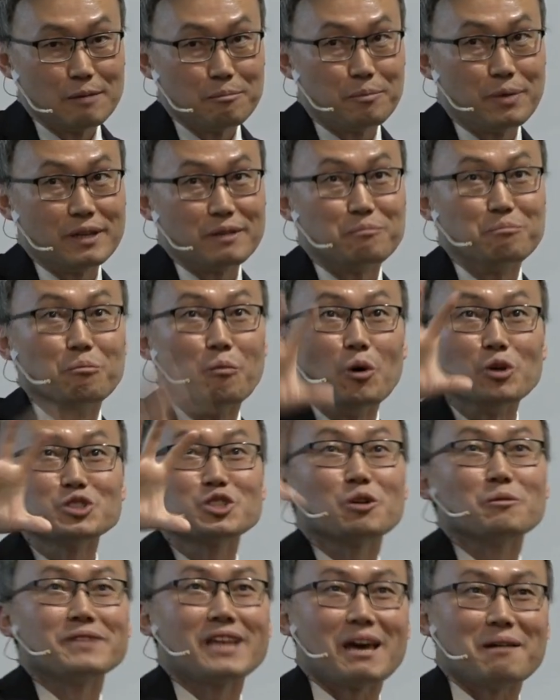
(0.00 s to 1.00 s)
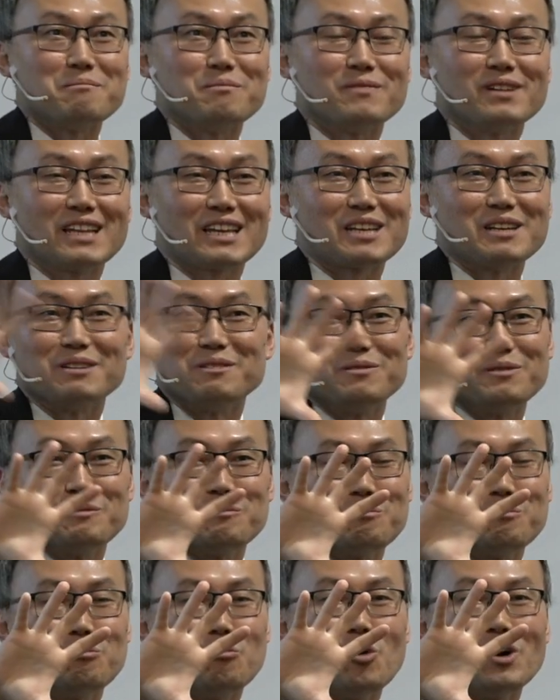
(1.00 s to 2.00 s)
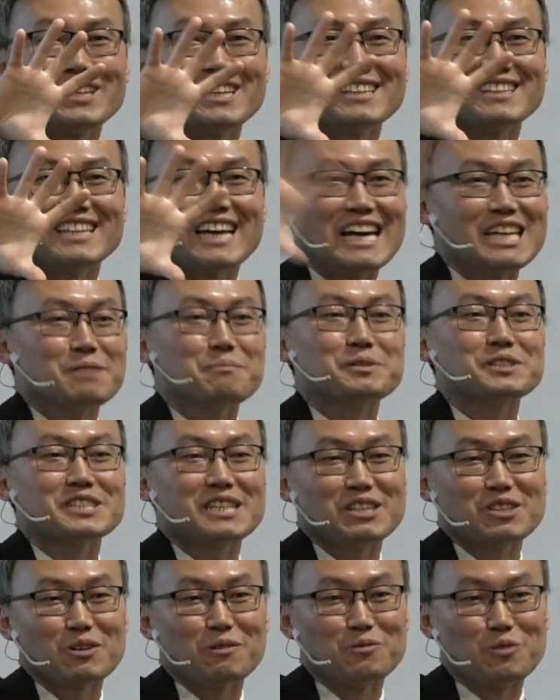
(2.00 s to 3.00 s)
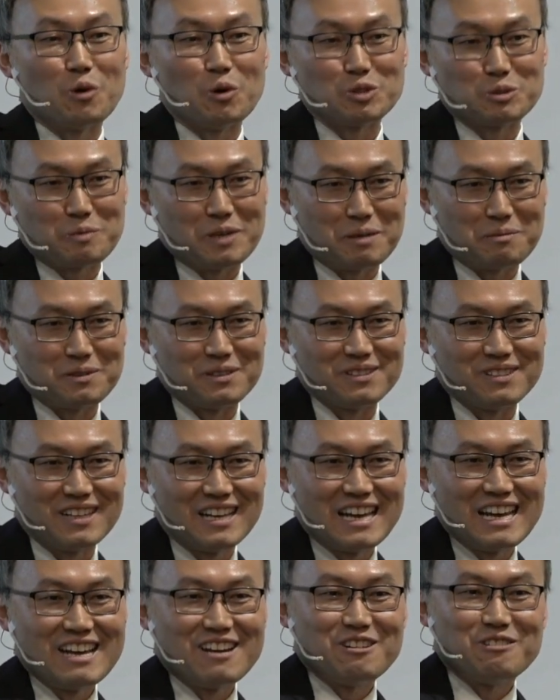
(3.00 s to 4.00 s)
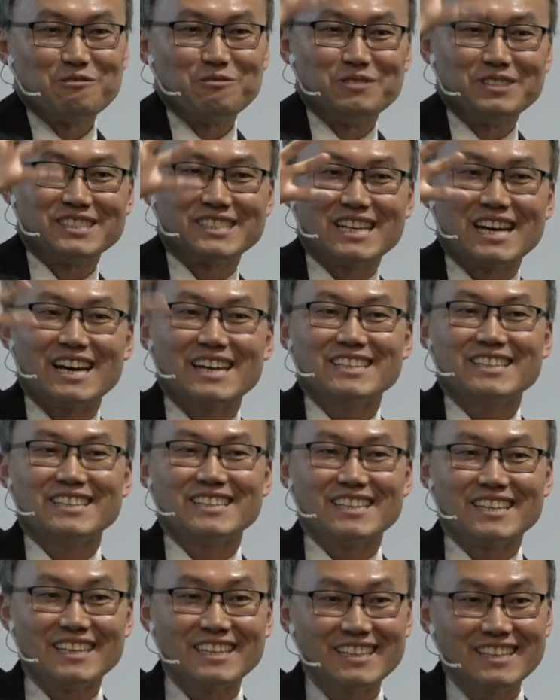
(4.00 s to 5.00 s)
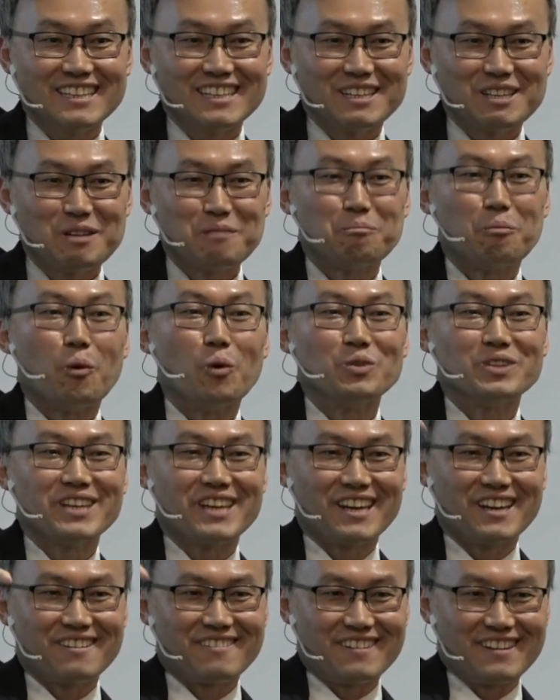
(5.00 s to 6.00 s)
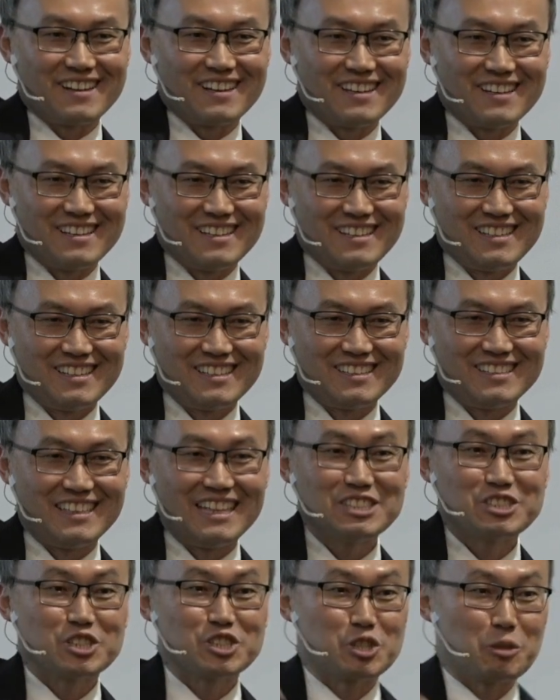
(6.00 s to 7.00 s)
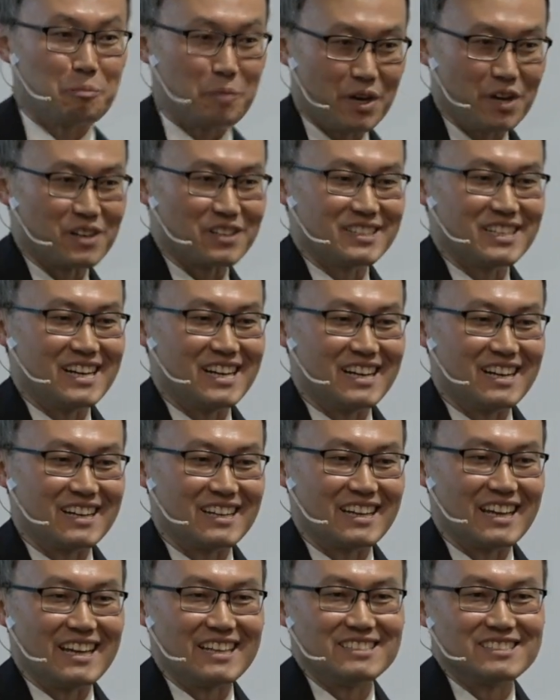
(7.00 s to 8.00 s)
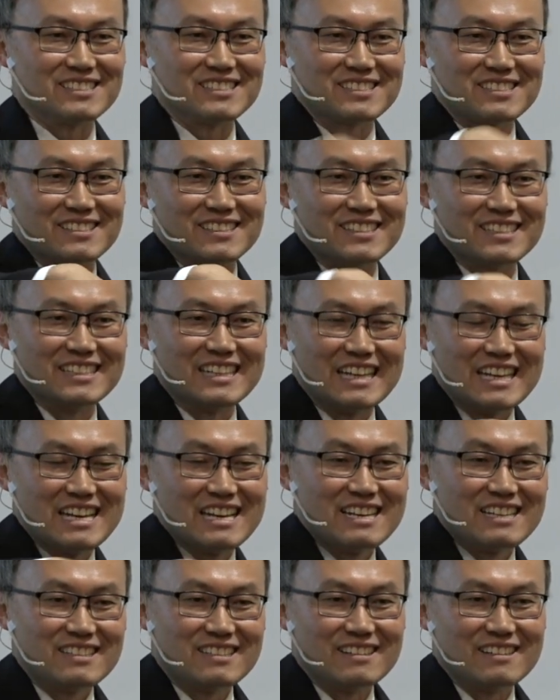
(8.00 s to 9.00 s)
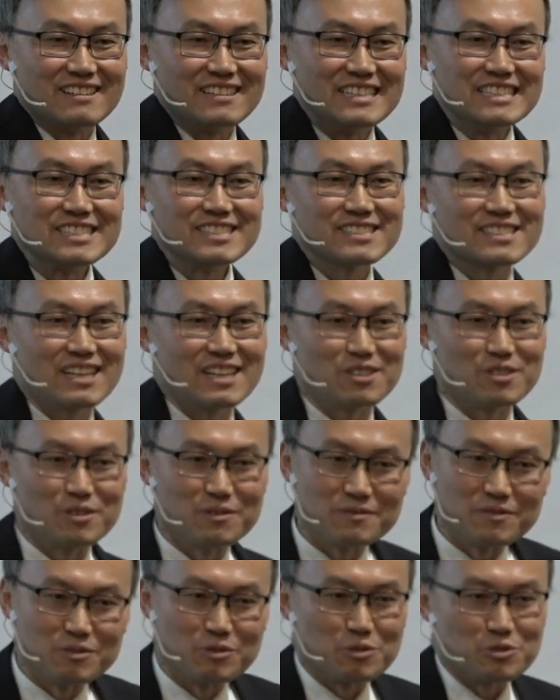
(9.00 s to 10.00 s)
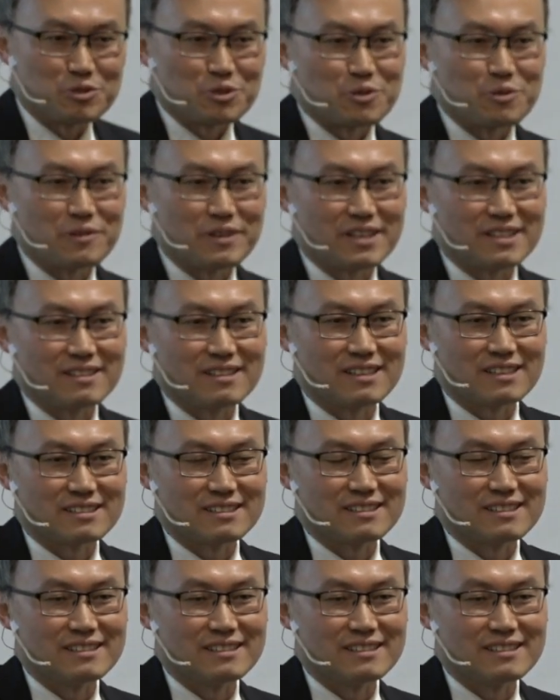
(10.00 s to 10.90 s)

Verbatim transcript: But most of them, like uh, more than 90% of those people, resided in border area, not just the Pyongyang and just the, the inside of North Korea, like